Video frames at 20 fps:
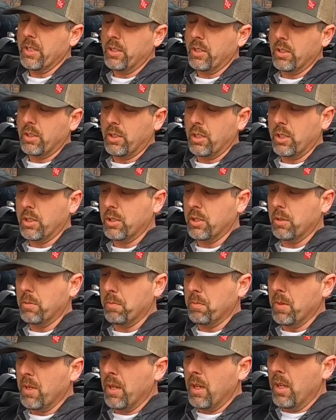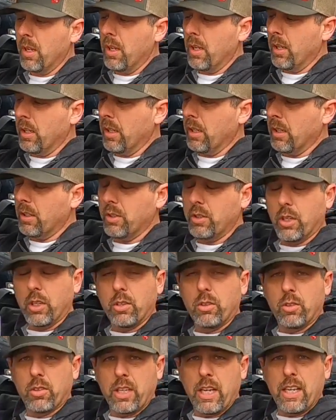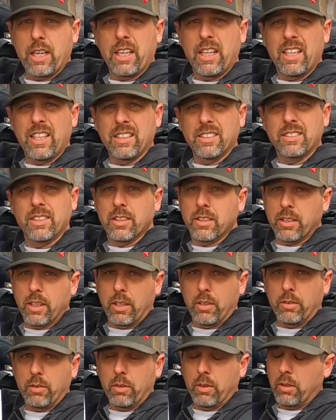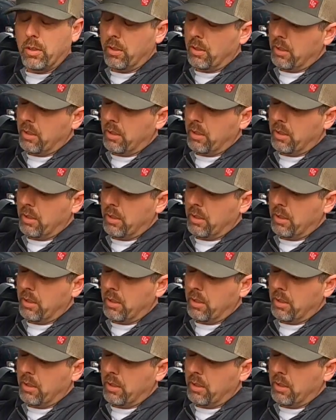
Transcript: This is just some general guidelines that they